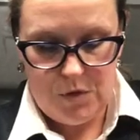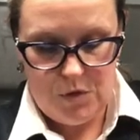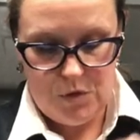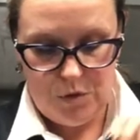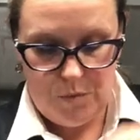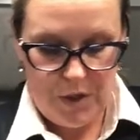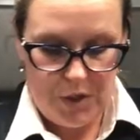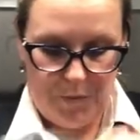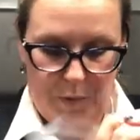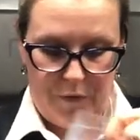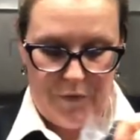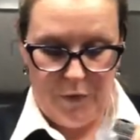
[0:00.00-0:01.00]
too much
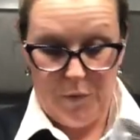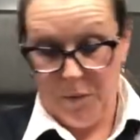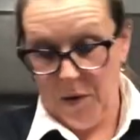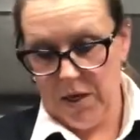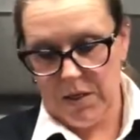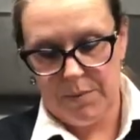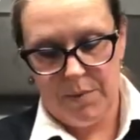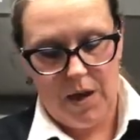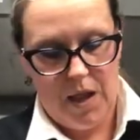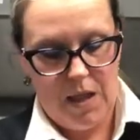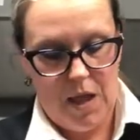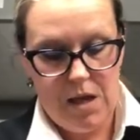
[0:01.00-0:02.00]
perfume or body spray,
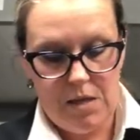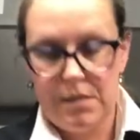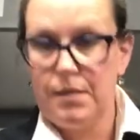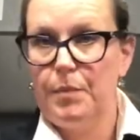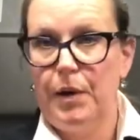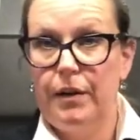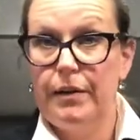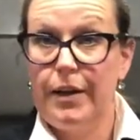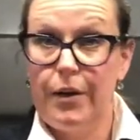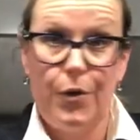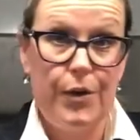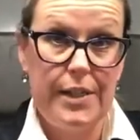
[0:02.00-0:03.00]
I guess, apparently
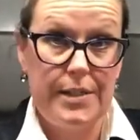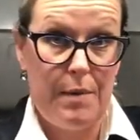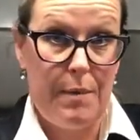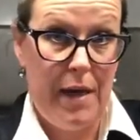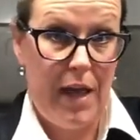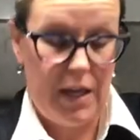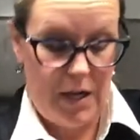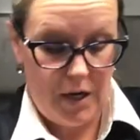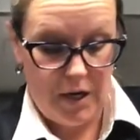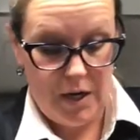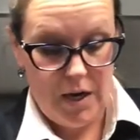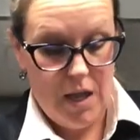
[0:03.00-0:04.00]
according to my bag
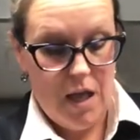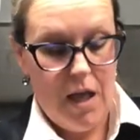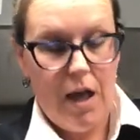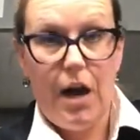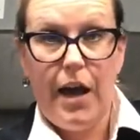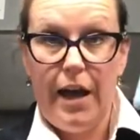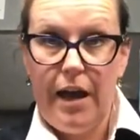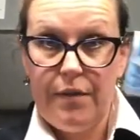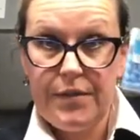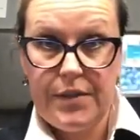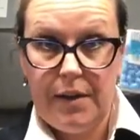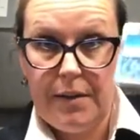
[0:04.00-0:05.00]
here. I
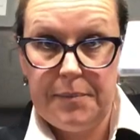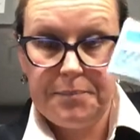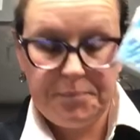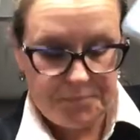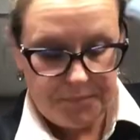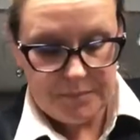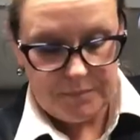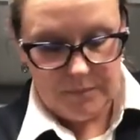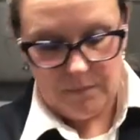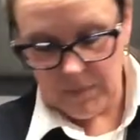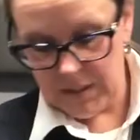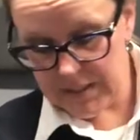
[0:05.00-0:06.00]
have some
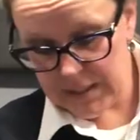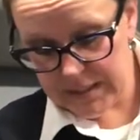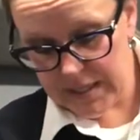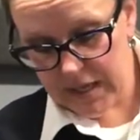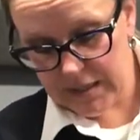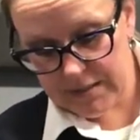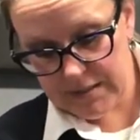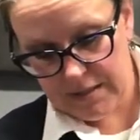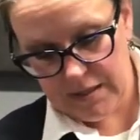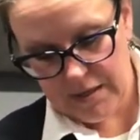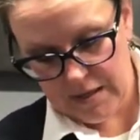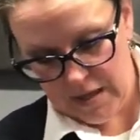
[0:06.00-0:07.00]
Tic Tacs.
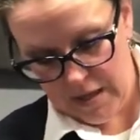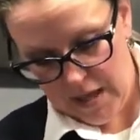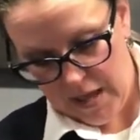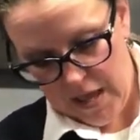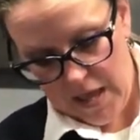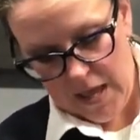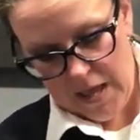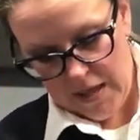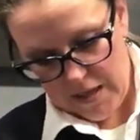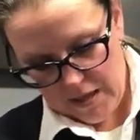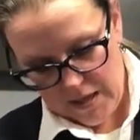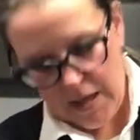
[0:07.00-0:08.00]

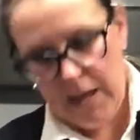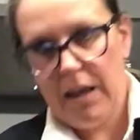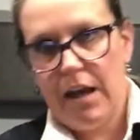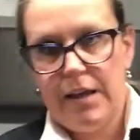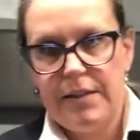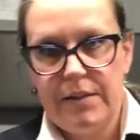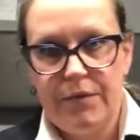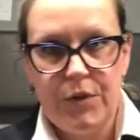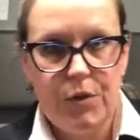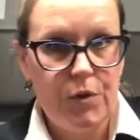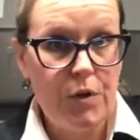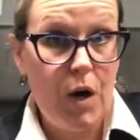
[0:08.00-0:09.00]
Hey guys, if
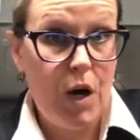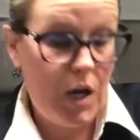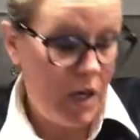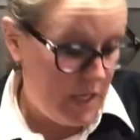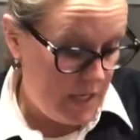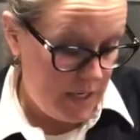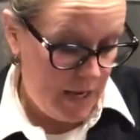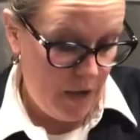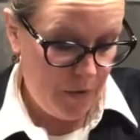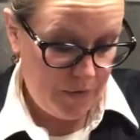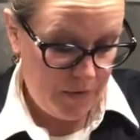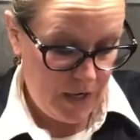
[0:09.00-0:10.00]
you are in
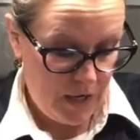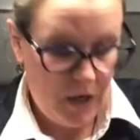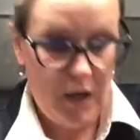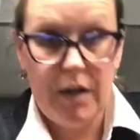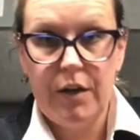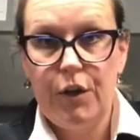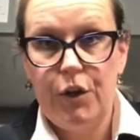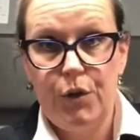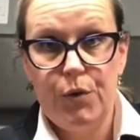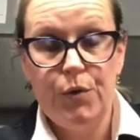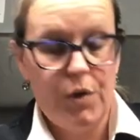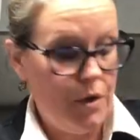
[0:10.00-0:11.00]
healthcare,
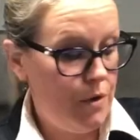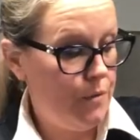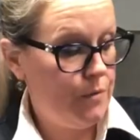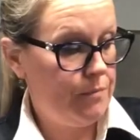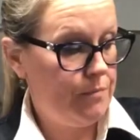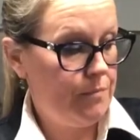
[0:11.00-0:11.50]
you know